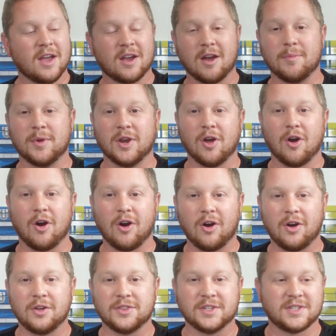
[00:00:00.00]
coming
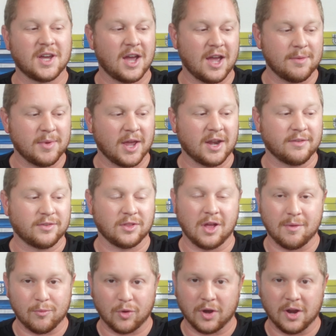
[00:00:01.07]
all the time, and I have a
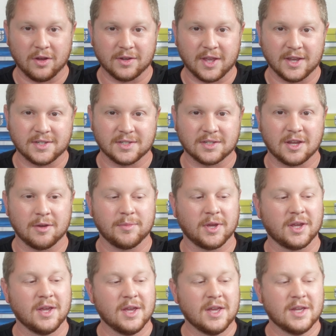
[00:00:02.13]
lot more L cases coming.